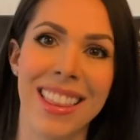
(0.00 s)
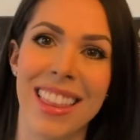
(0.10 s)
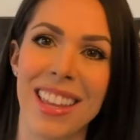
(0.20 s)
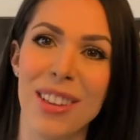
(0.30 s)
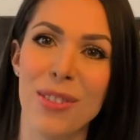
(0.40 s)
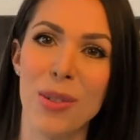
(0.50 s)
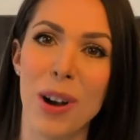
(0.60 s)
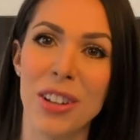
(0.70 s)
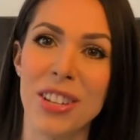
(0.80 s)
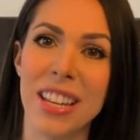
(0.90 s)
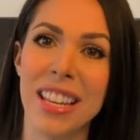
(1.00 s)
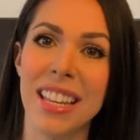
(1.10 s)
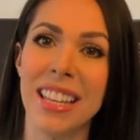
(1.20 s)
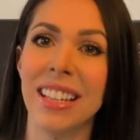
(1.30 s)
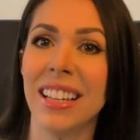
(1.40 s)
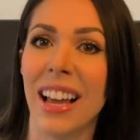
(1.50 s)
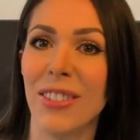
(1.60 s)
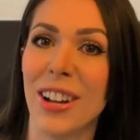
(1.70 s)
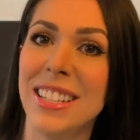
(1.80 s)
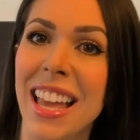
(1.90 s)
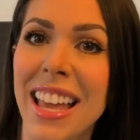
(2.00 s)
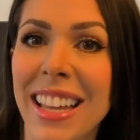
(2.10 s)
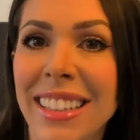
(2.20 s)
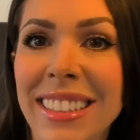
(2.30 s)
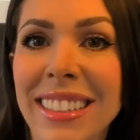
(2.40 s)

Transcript: Thank you for watching. Have a great day.